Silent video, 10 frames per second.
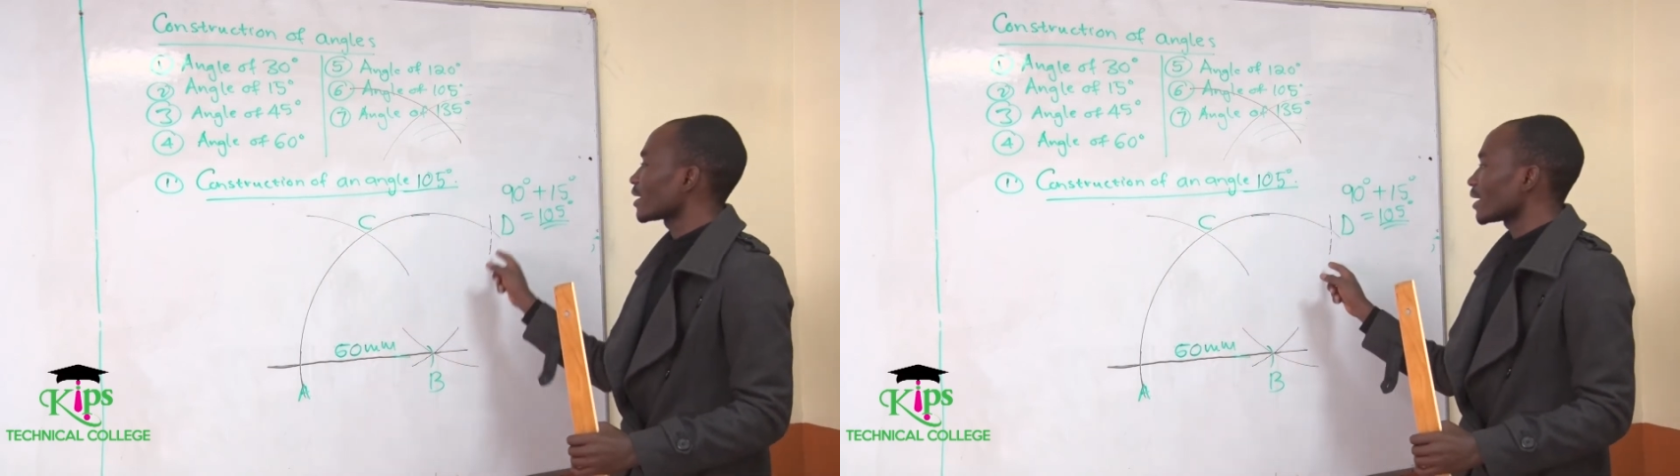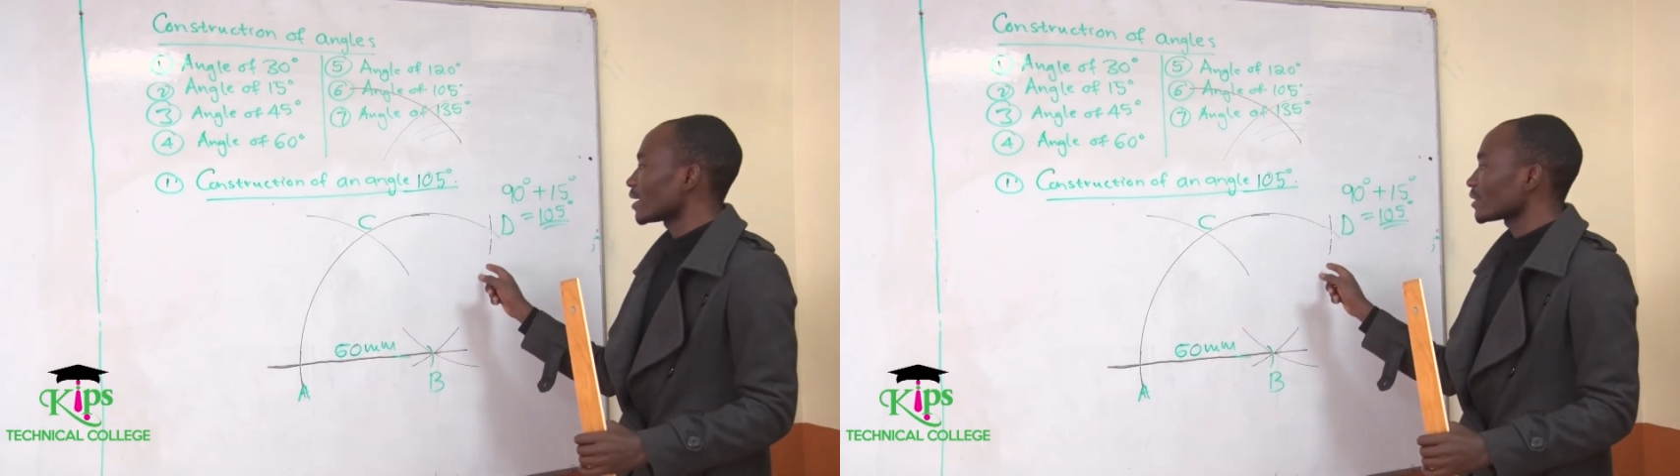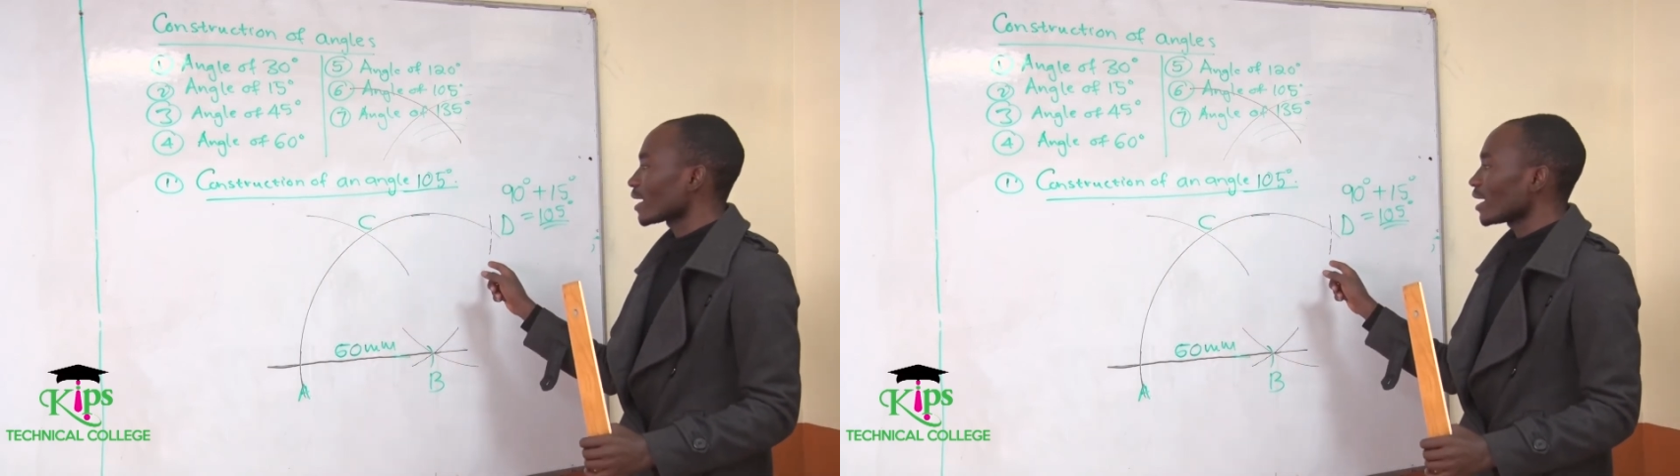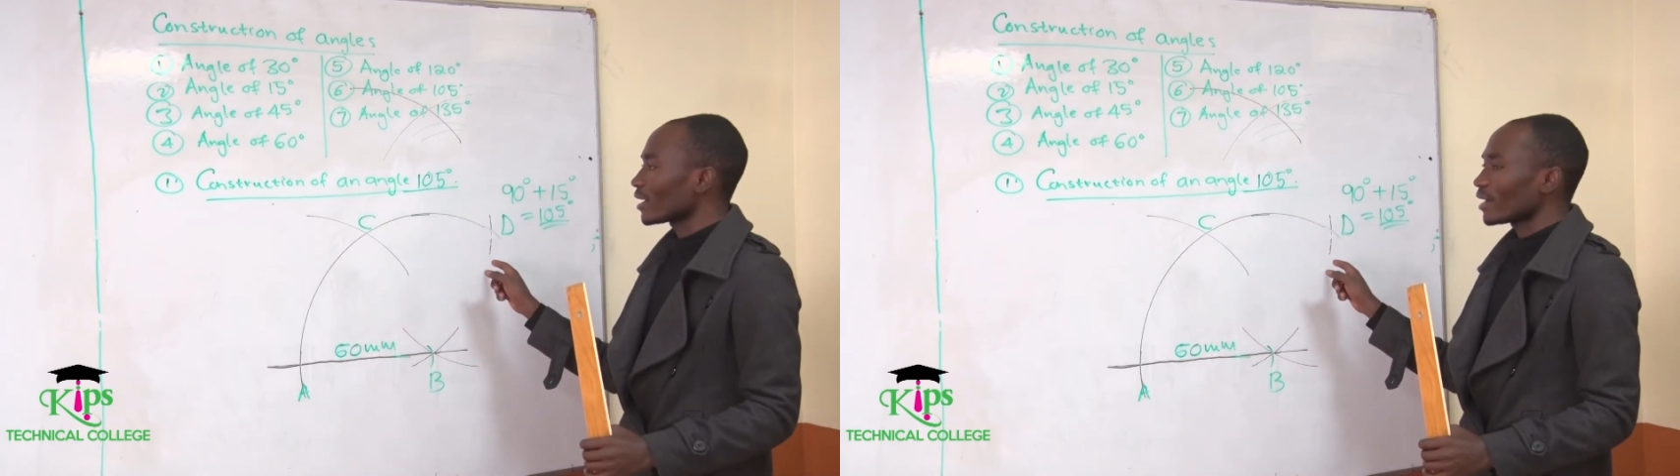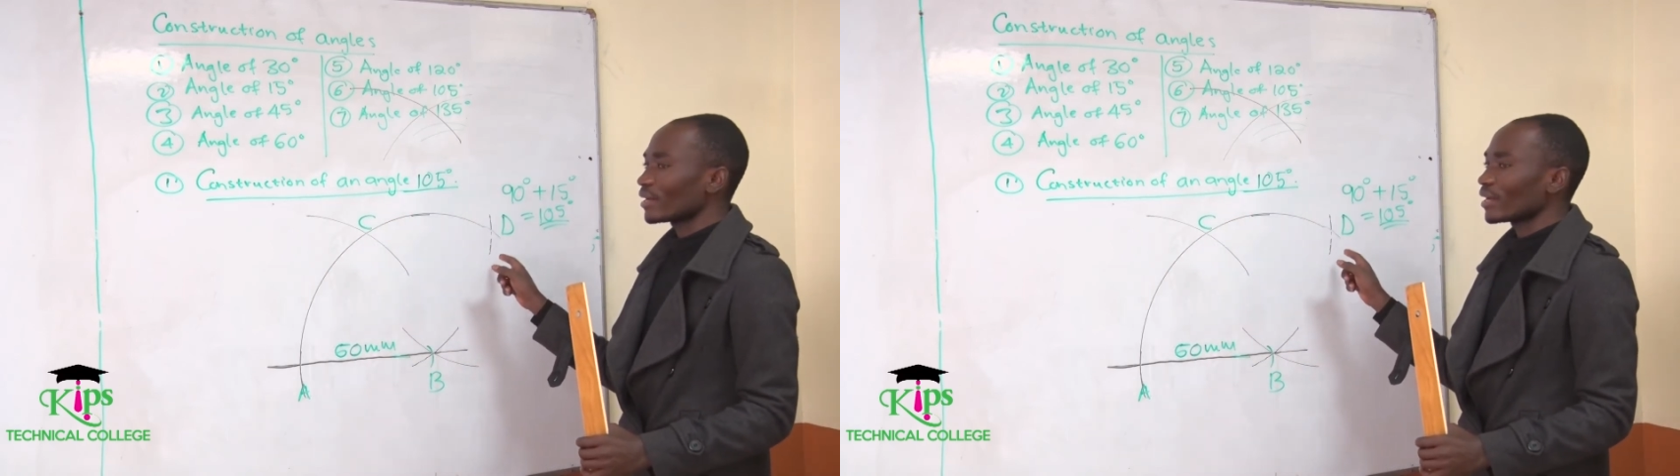another
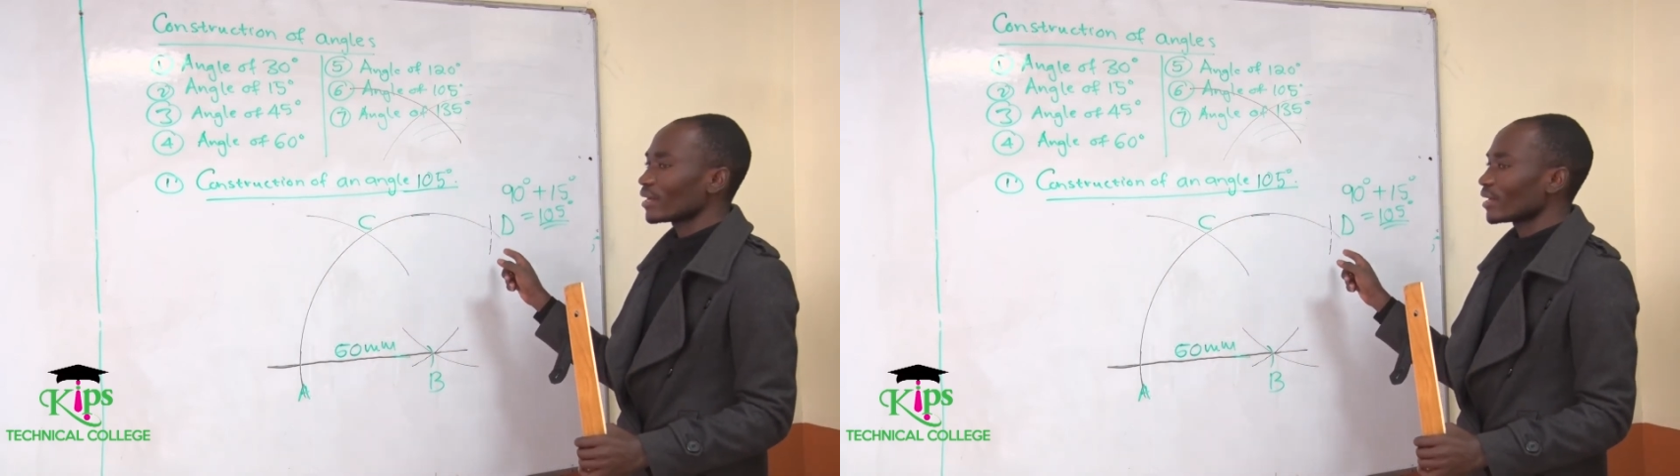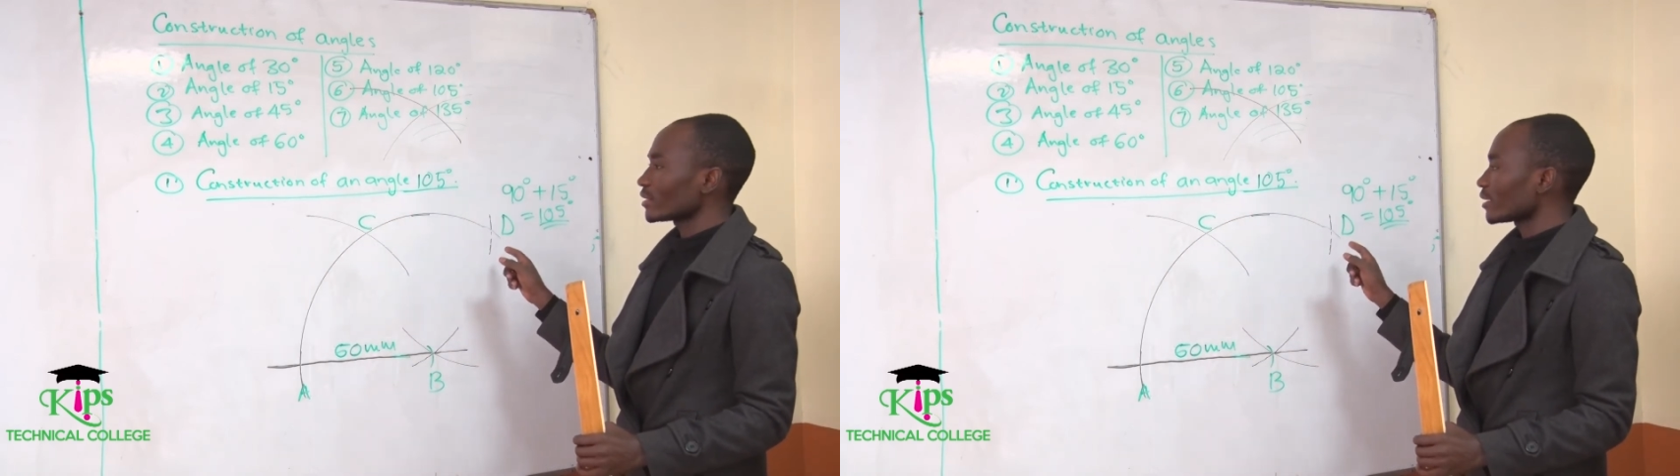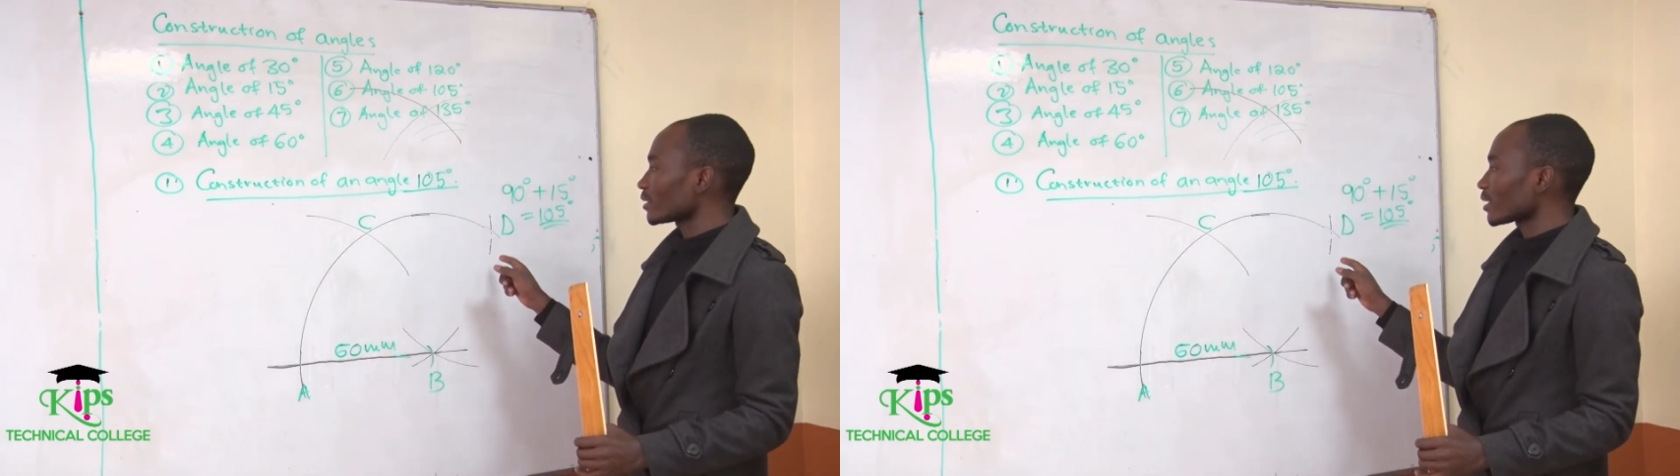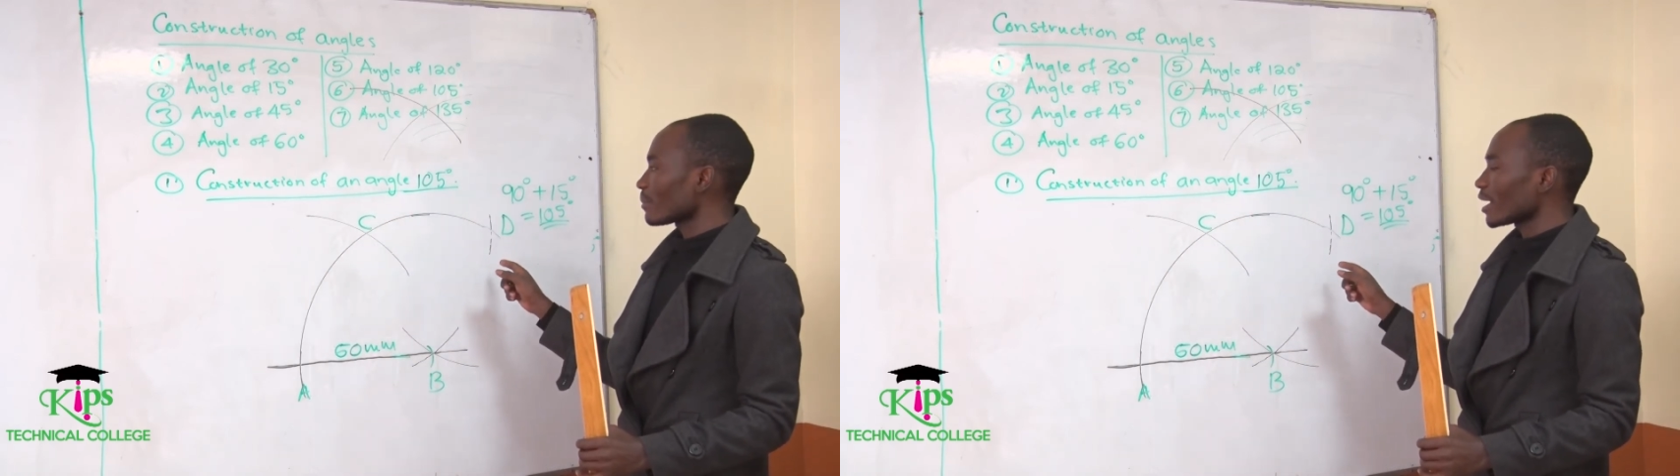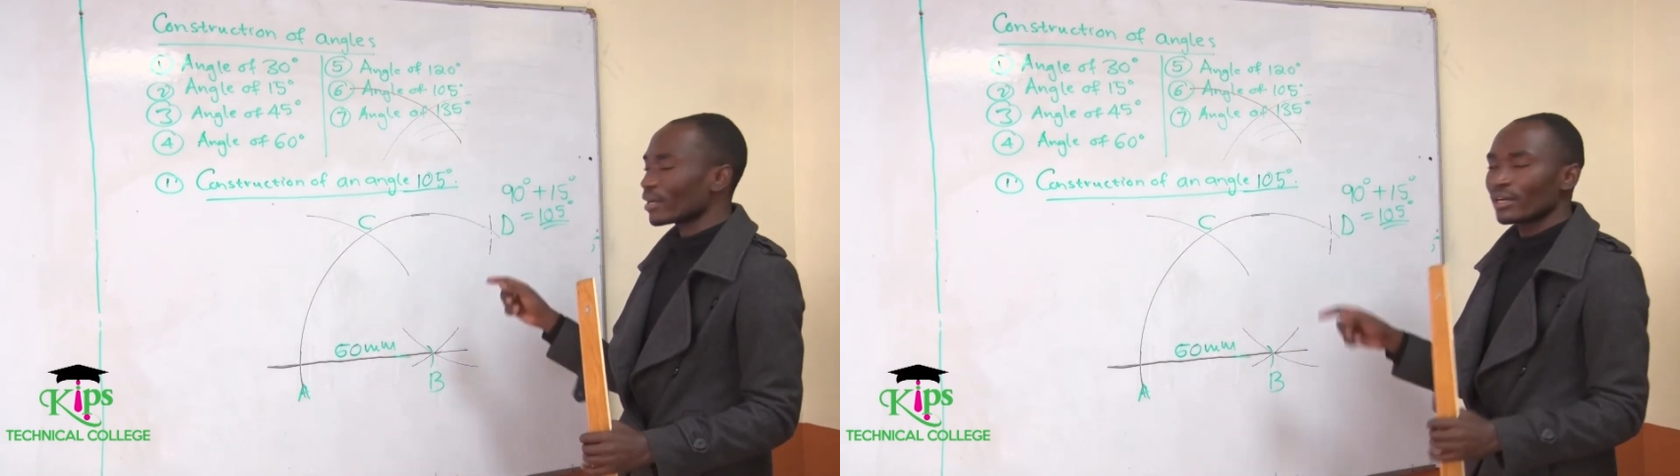arc, another
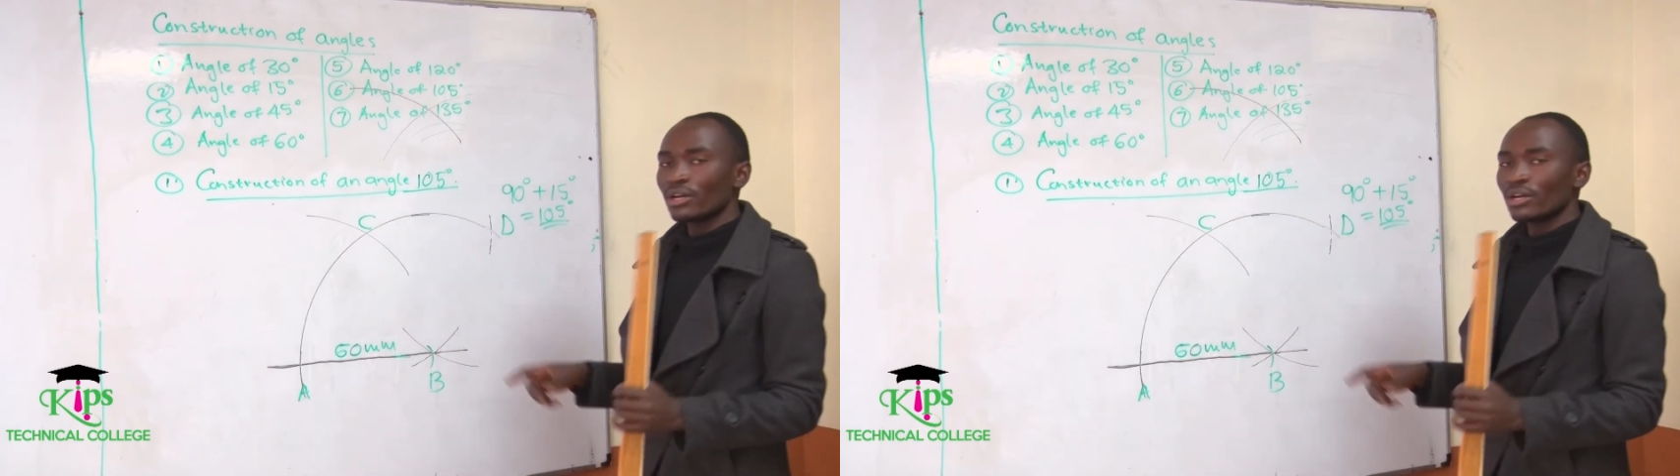mark.